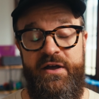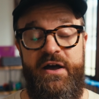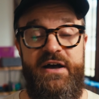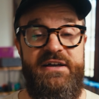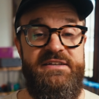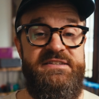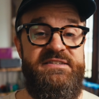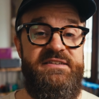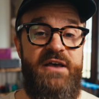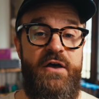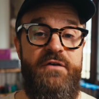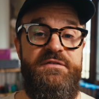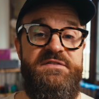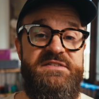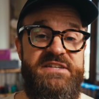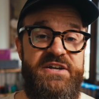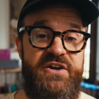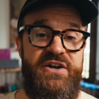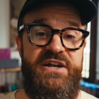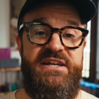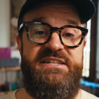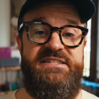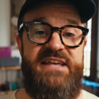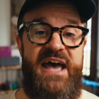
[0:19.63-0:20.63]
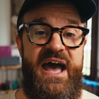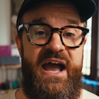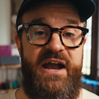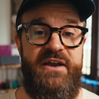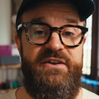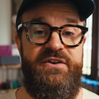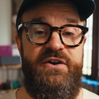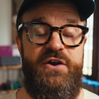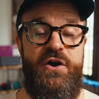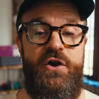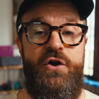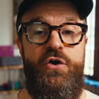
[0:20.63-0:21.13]
A self-serious
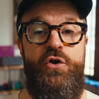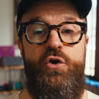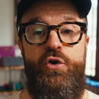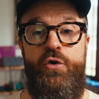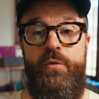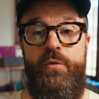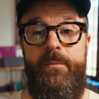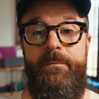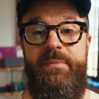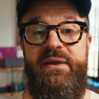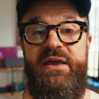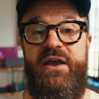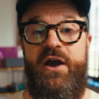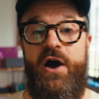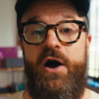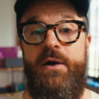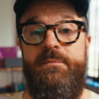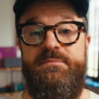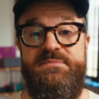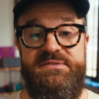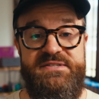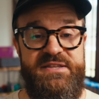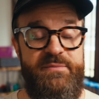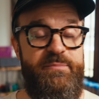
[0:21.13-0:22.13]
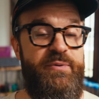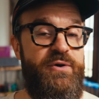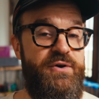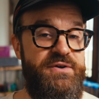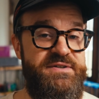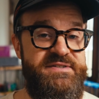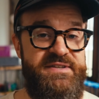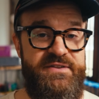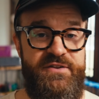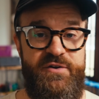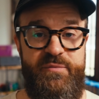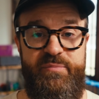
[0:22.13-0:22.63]
actor who becomes the
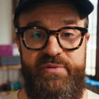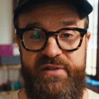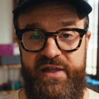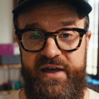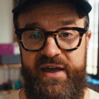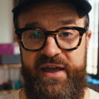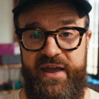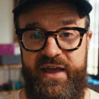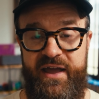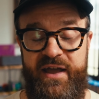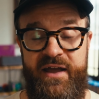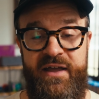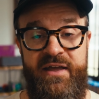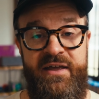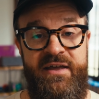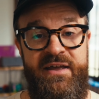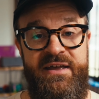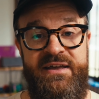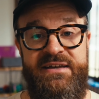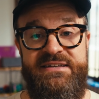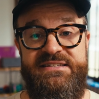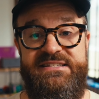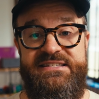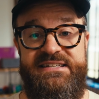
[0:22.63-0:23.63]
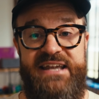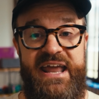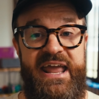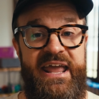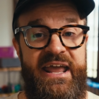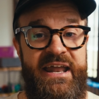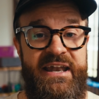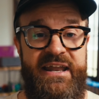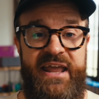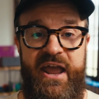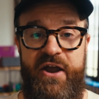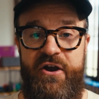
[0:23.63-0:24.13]
person they're playing, staying
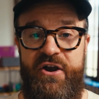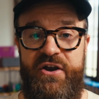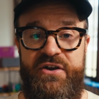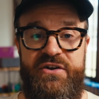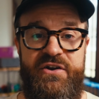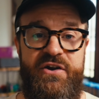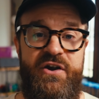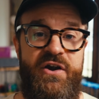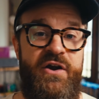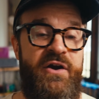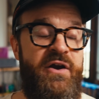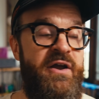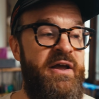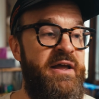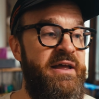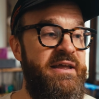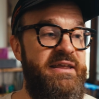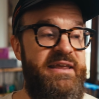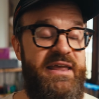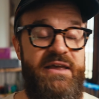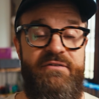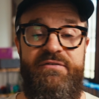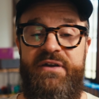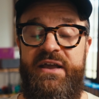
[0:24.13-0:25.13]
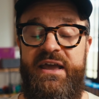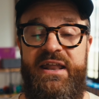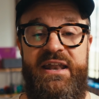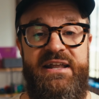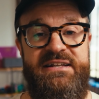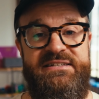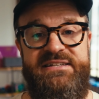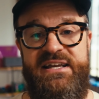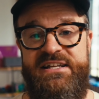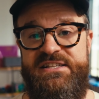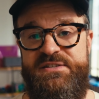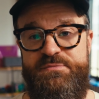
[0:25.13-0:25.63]
in character, giving an
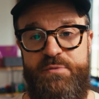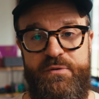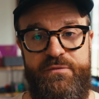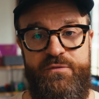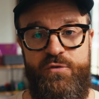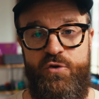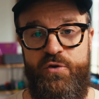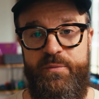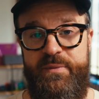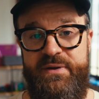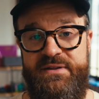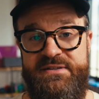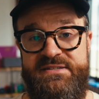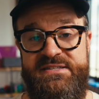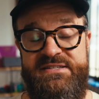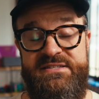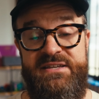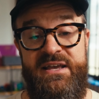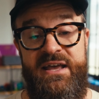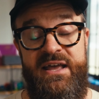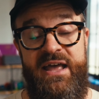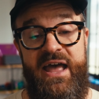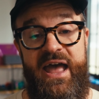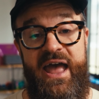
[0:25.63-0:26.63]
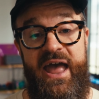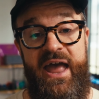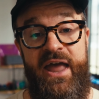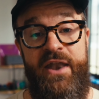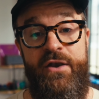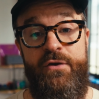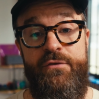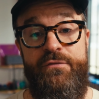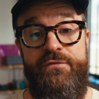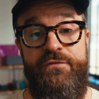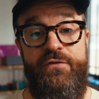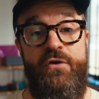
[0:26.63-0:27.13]
intense performance,
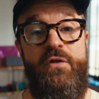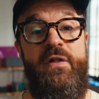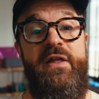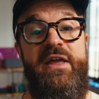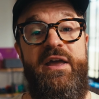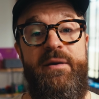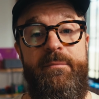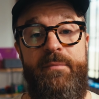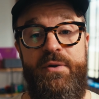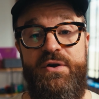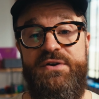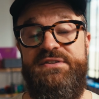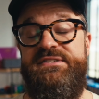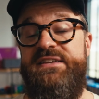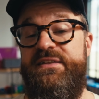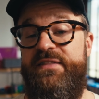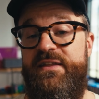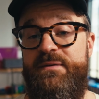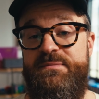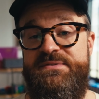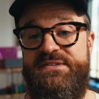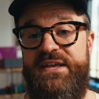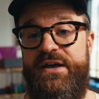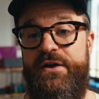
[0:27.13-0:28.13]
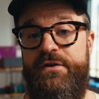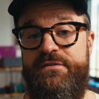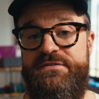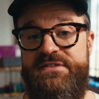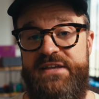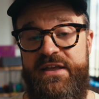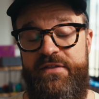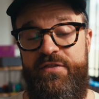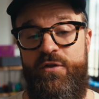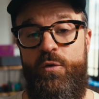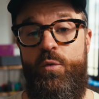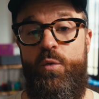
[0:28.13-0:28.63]
and fully immersing themselves
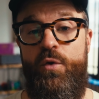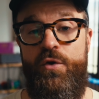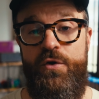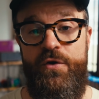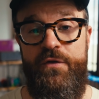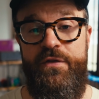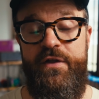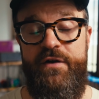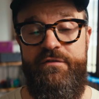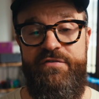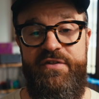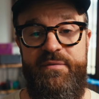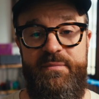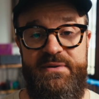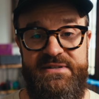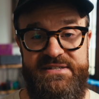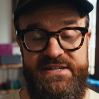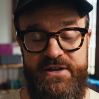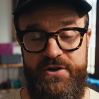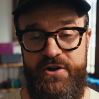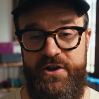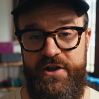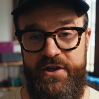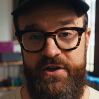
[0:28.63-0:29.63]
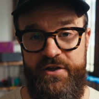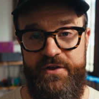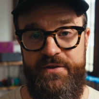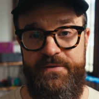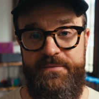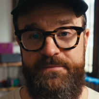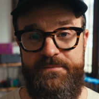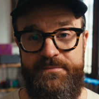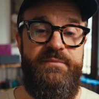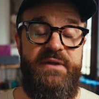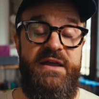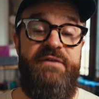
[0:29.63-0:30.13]
in the world of the material.
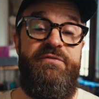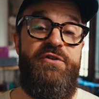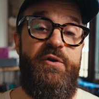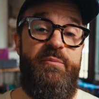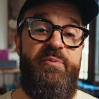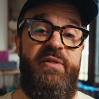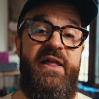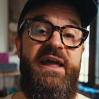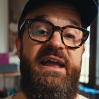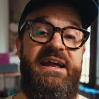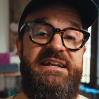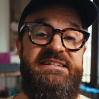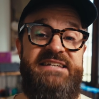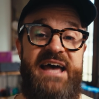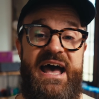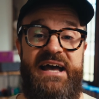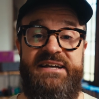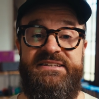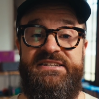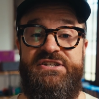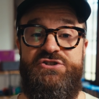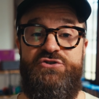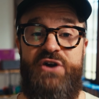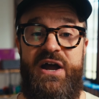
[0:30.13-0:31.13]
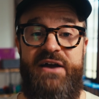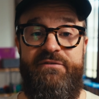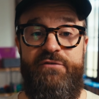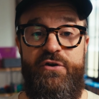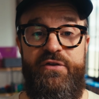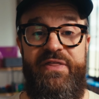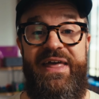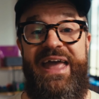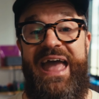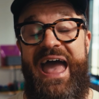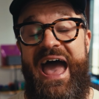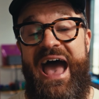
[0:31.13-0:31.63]
If they're playing a taxi driver,
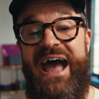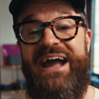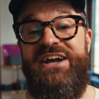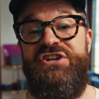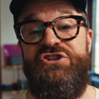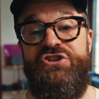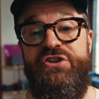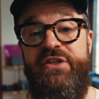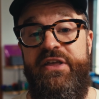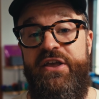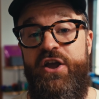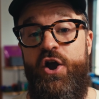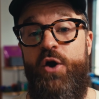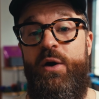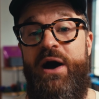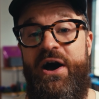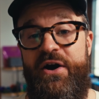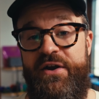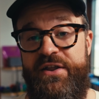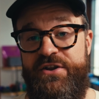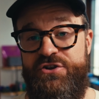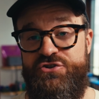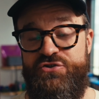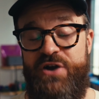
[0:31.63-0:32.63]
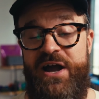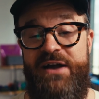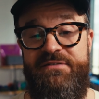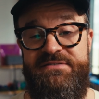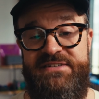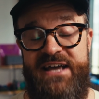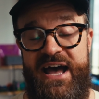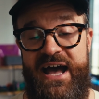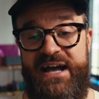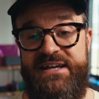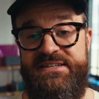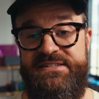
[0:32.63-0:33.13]
they actually go out and drive
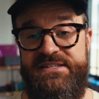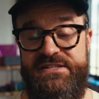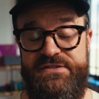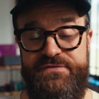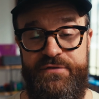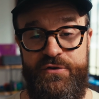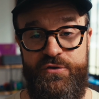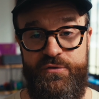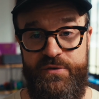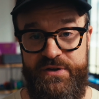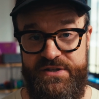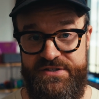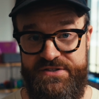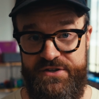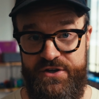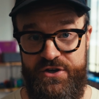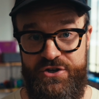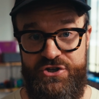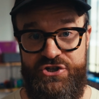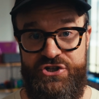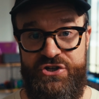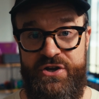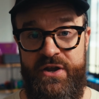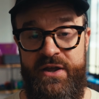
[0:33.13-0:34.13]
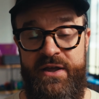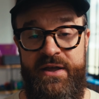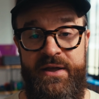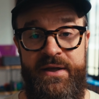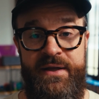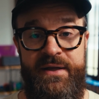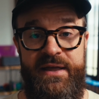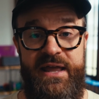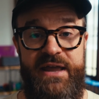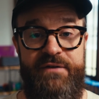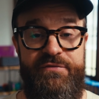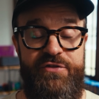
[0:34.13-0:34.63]
taxis for research.
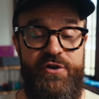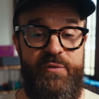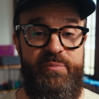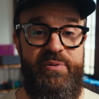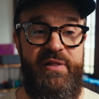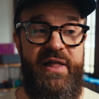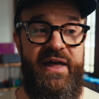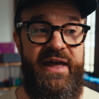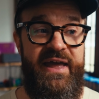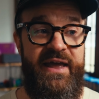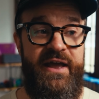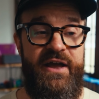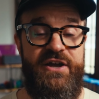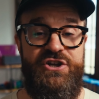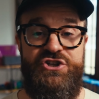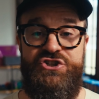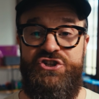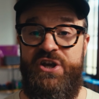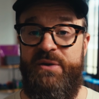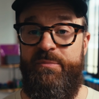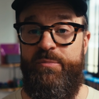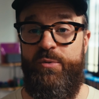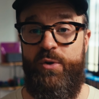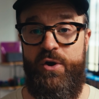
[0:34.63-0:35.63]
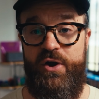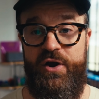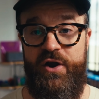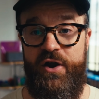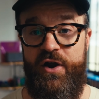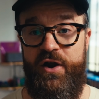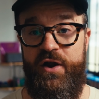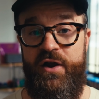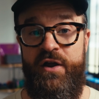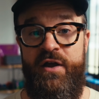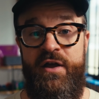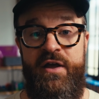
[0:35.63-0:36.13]
If they're playing a ship
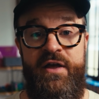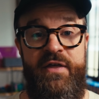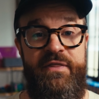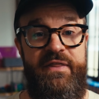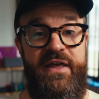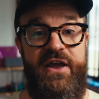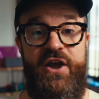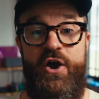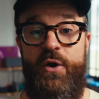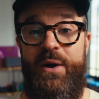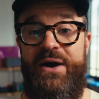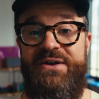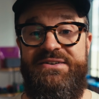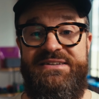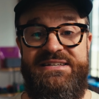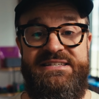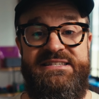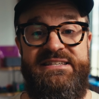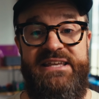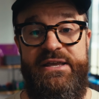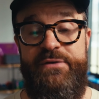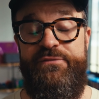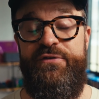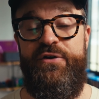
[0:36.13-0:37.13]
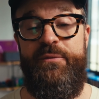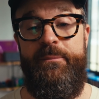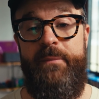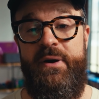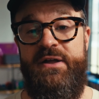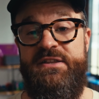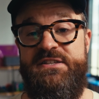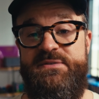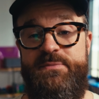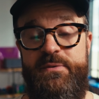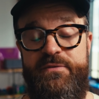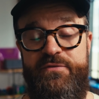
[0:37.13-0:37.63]
worker, they go out to sea for
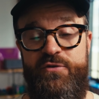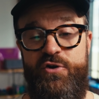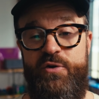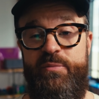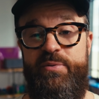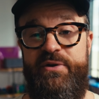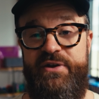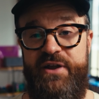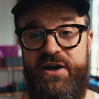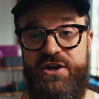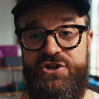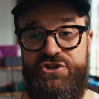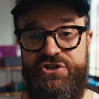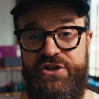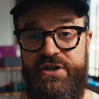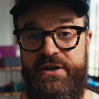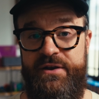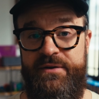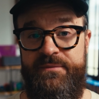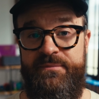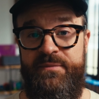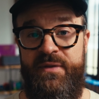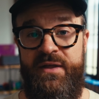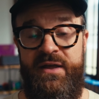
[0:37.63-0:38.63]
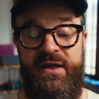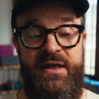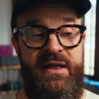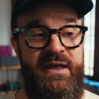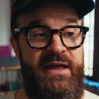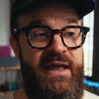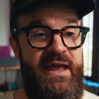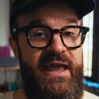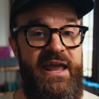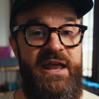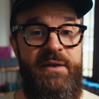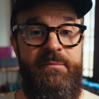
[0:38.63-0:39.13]
months before production.
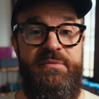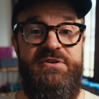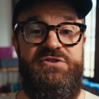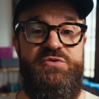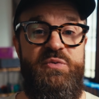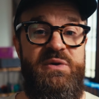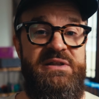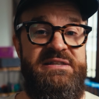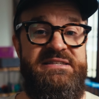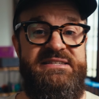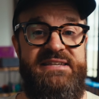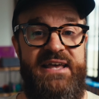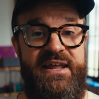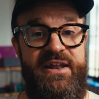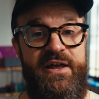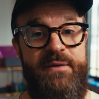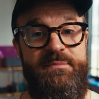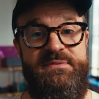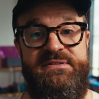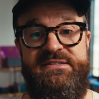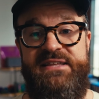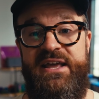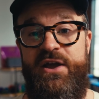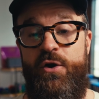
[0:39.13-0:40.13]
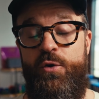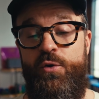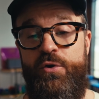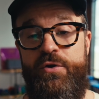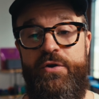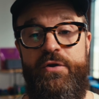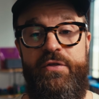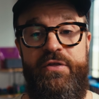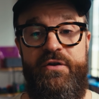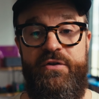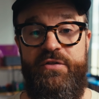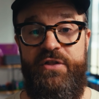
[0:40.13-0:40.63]
In between setups, they
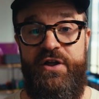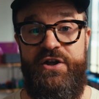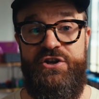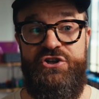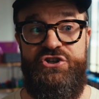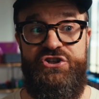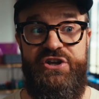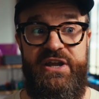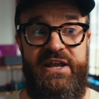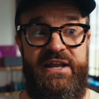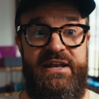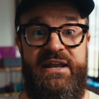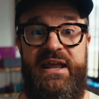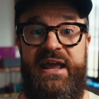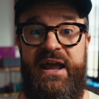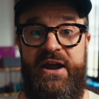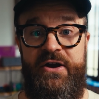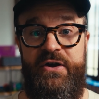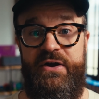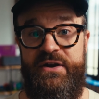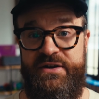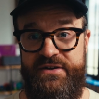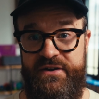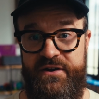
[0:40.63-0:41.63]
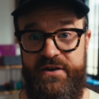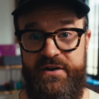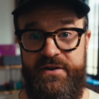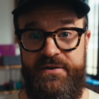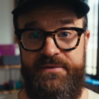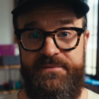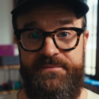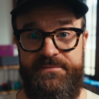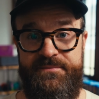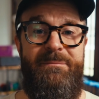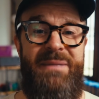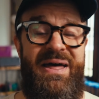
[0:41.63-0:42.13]
order their lunch in character.
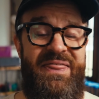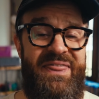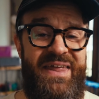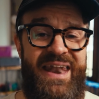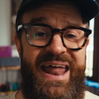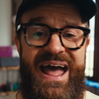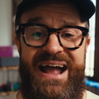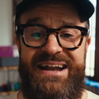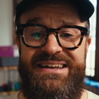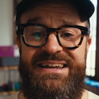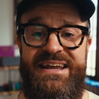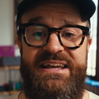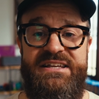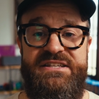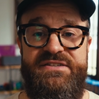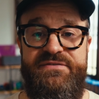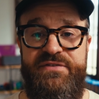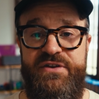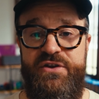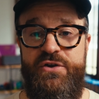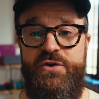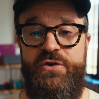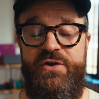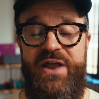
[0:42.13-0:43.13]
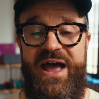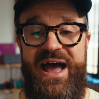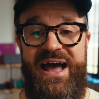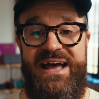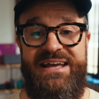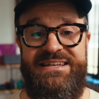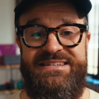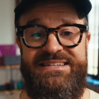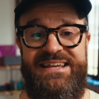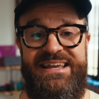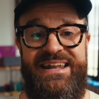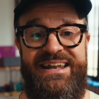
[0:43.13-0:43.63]
Method acting is viewed
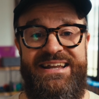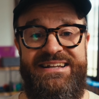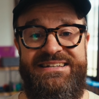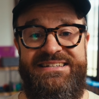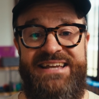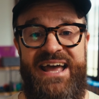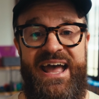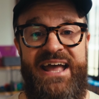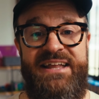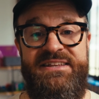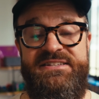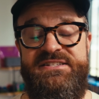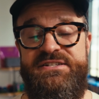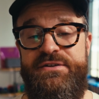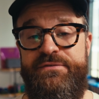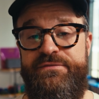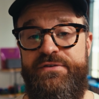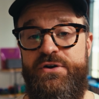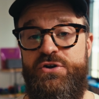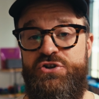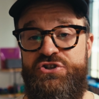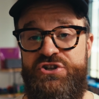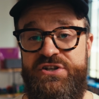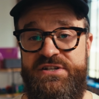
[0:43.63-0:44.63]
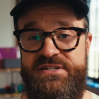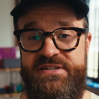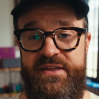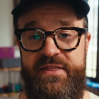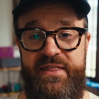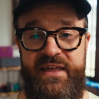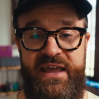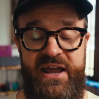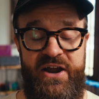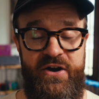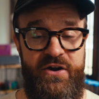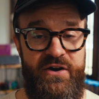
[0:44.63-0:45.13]
as an intense devotion to
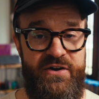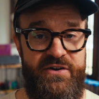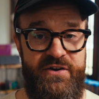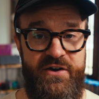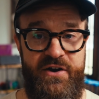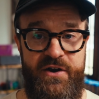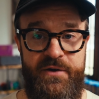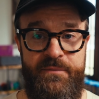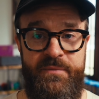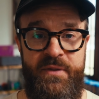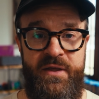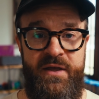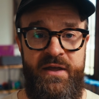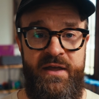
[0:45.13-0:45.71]
the character.